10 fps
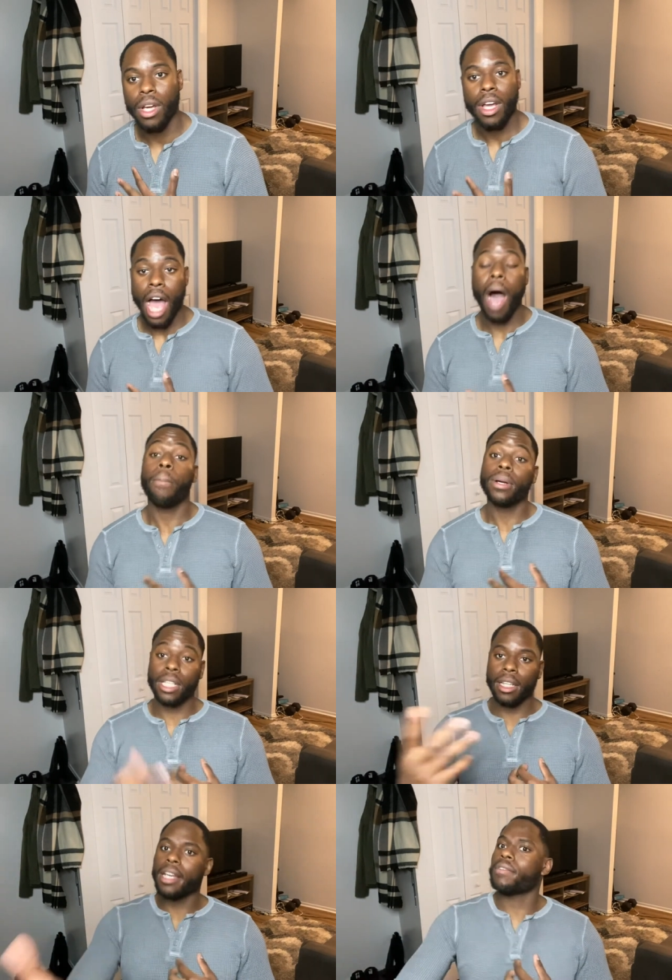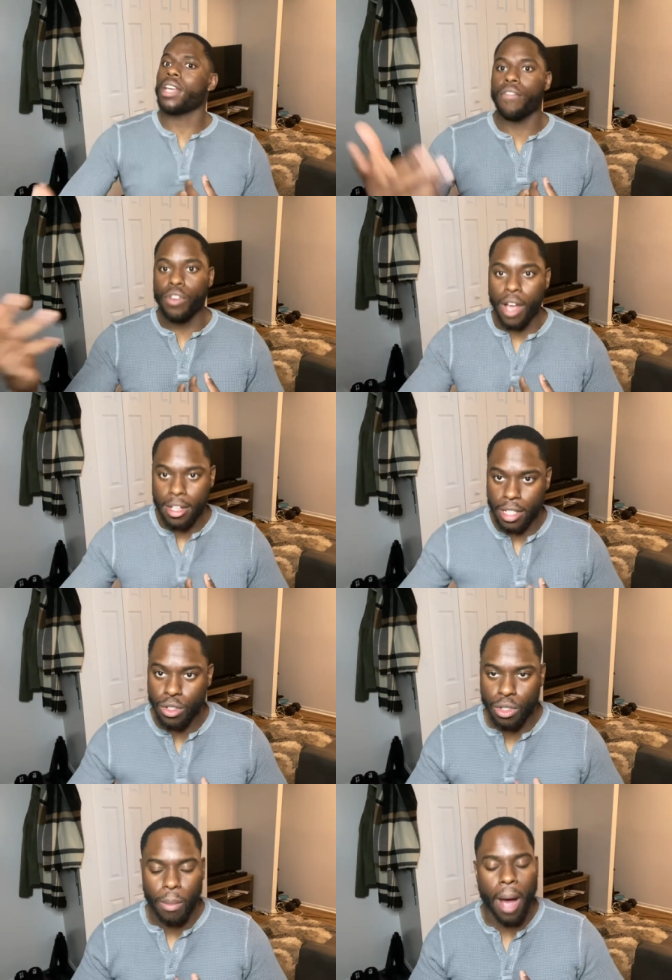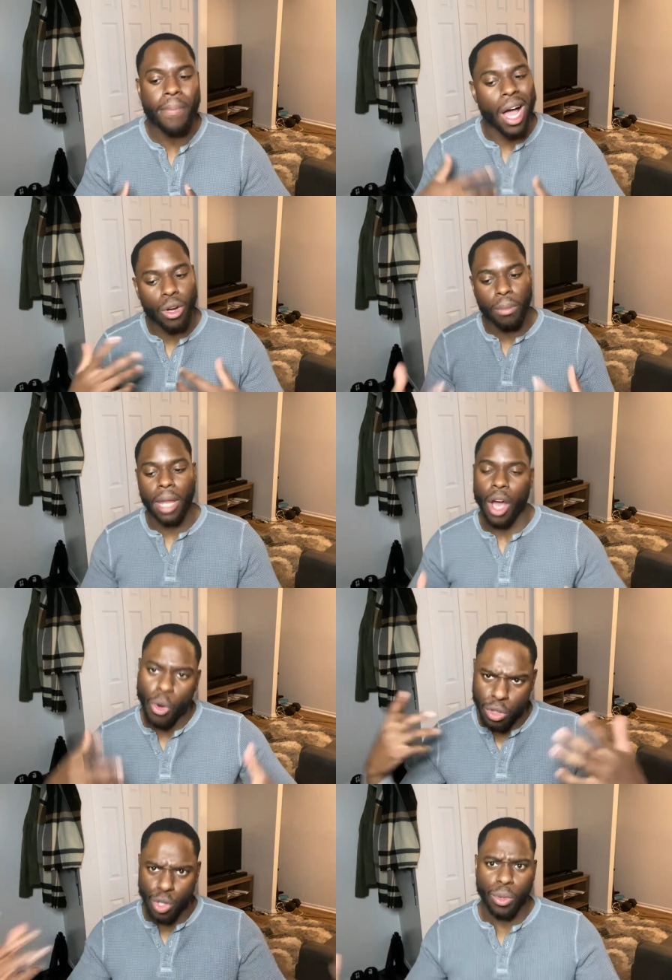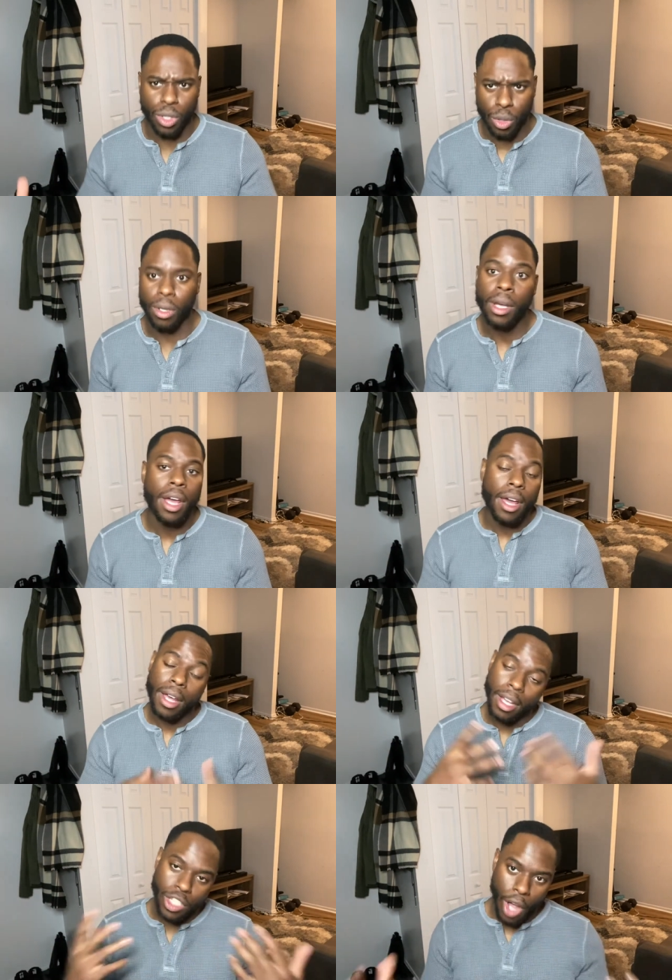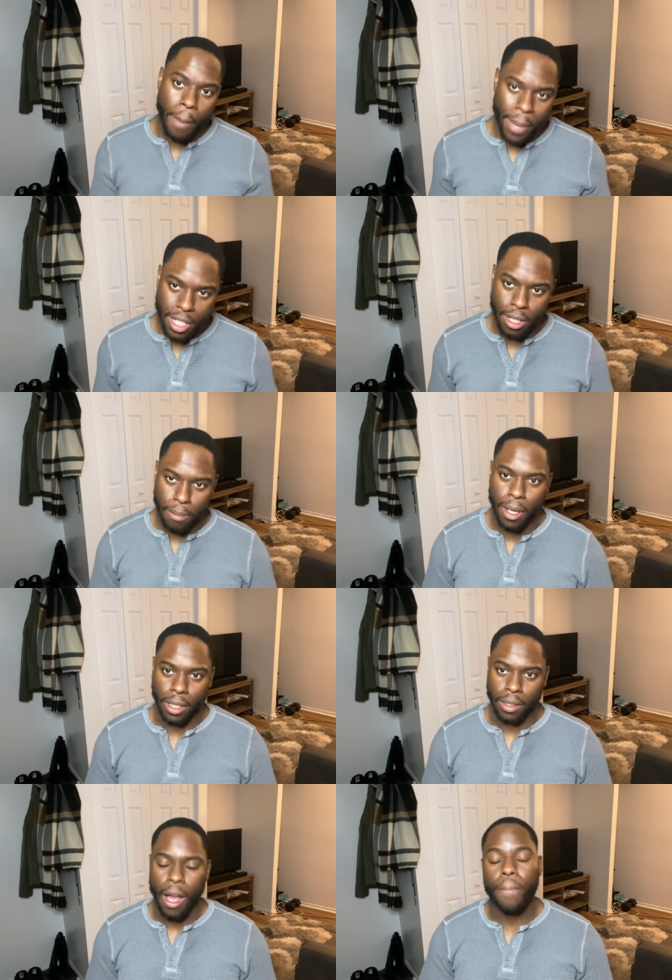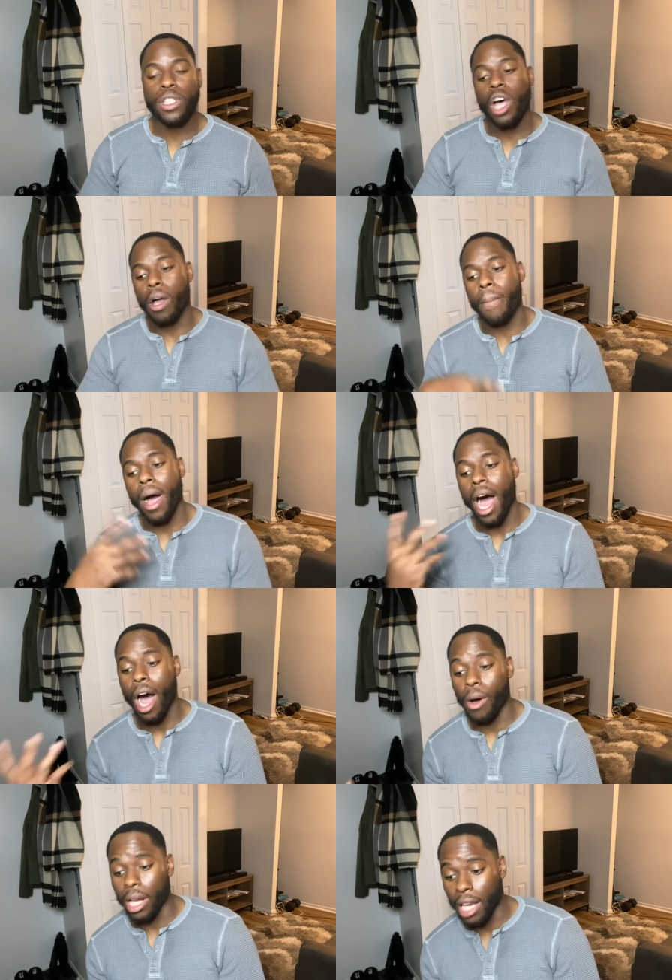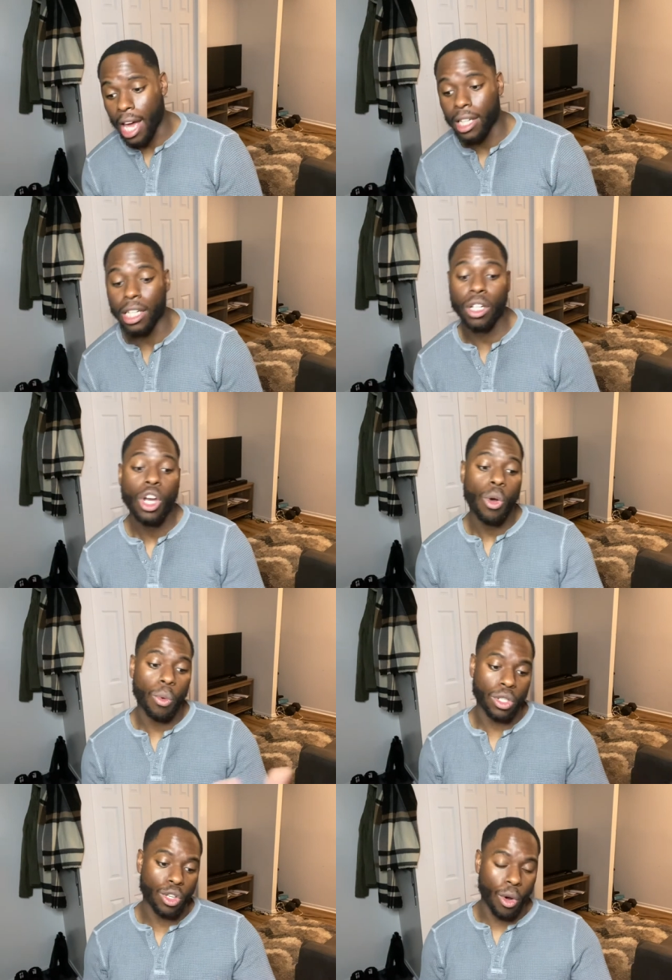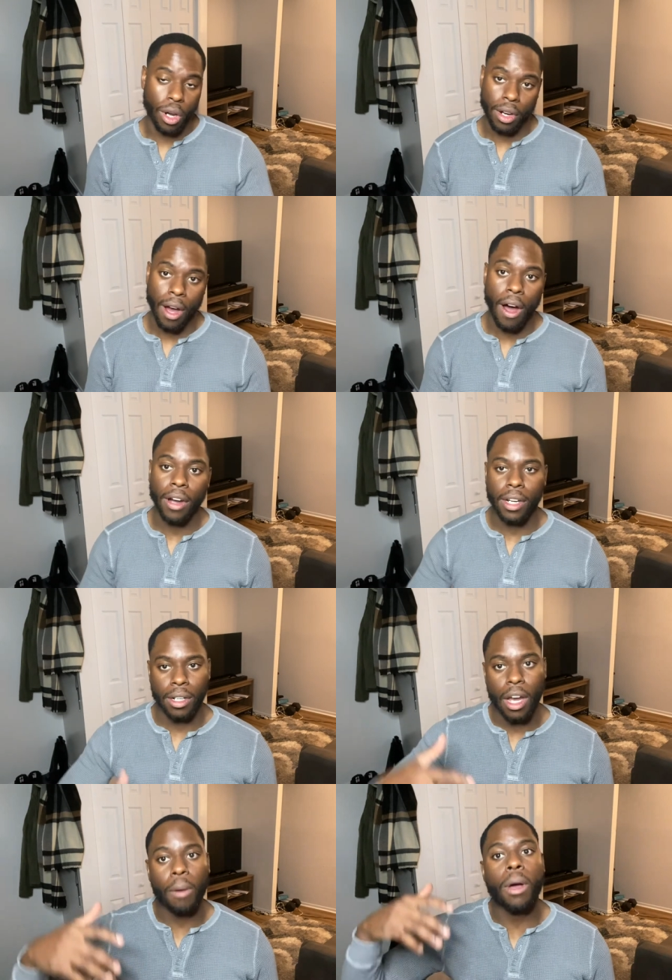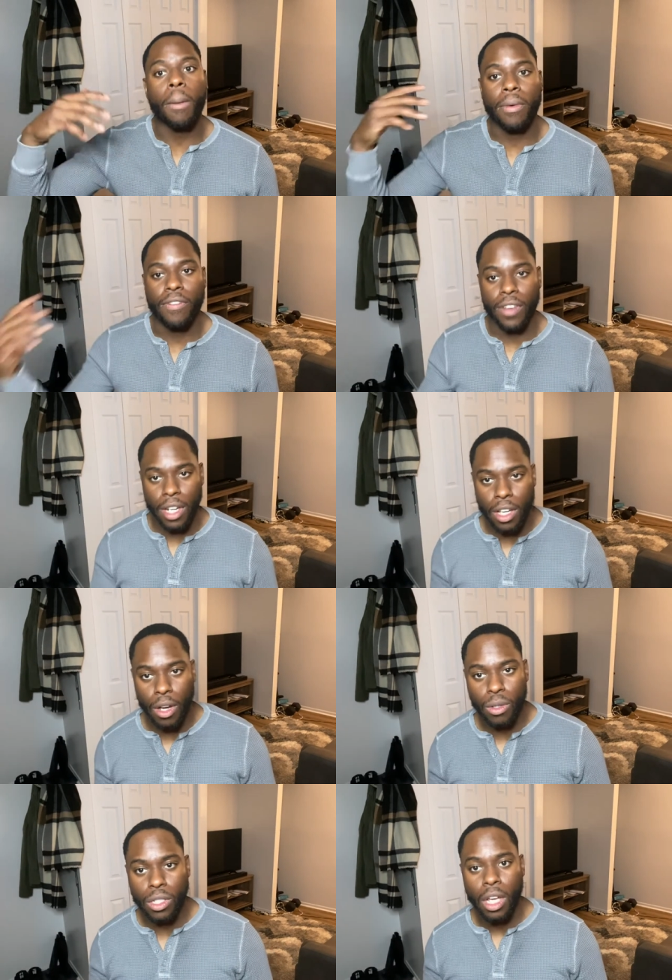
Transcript: I'll put the link there if you guys are interested, but I'm not going to be like, oh, do it, do it until I make some money. I'm gonna talk about how I like it, what's going on in upcoming videos.